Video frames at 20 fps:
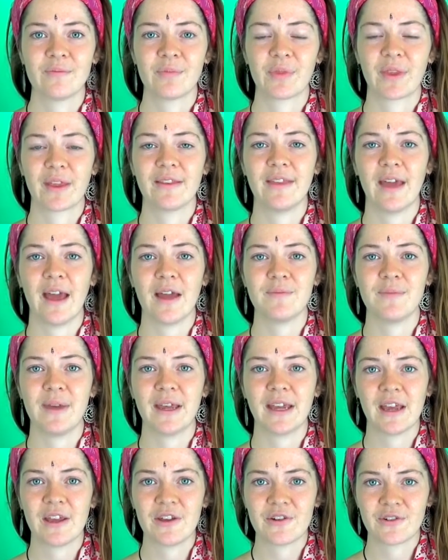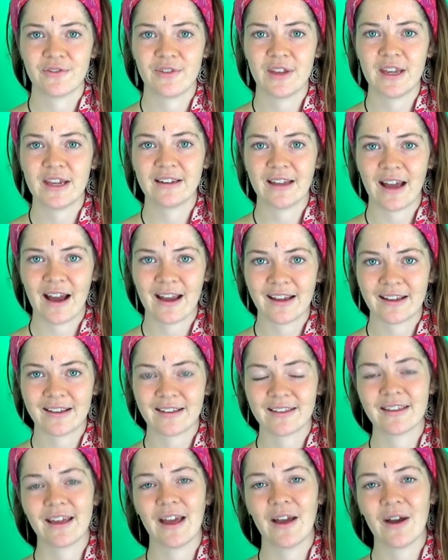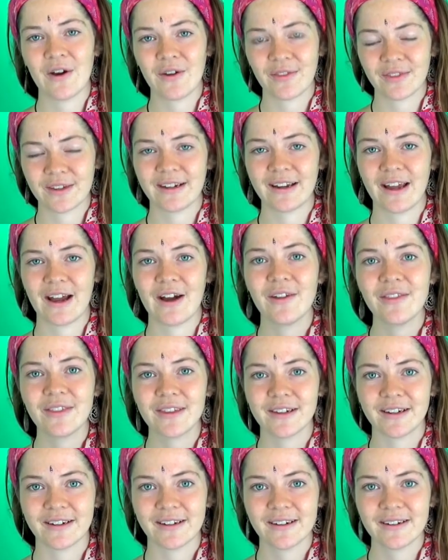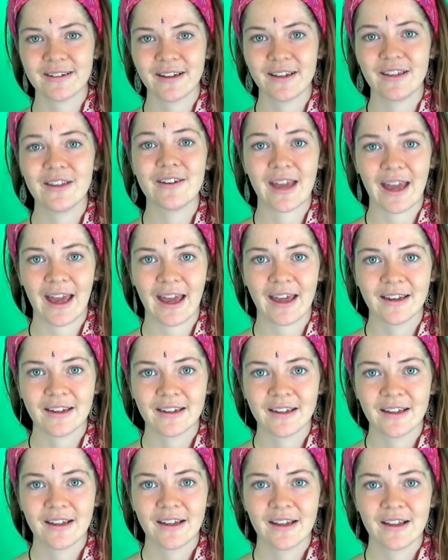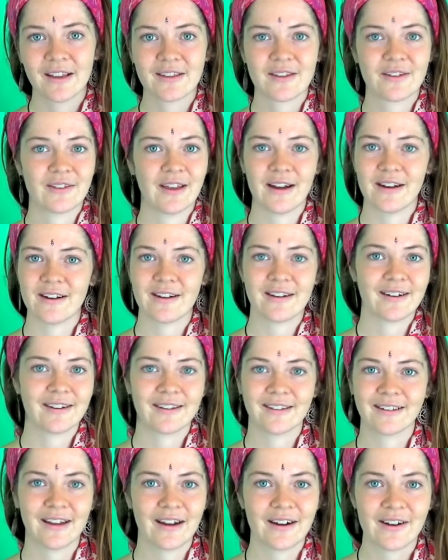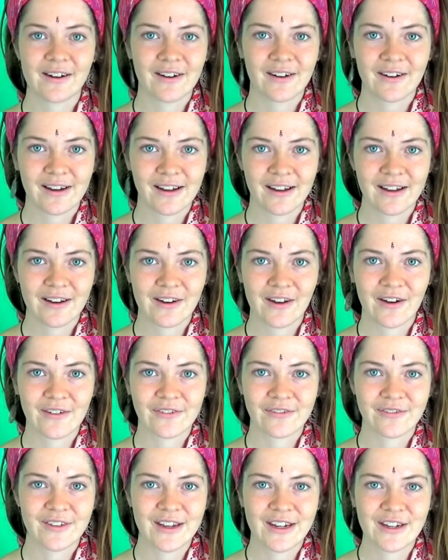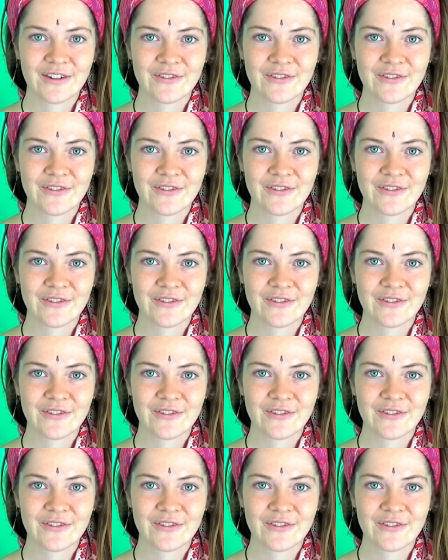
then making your vegan diet healthier and healthier, you can. So there are enough vegan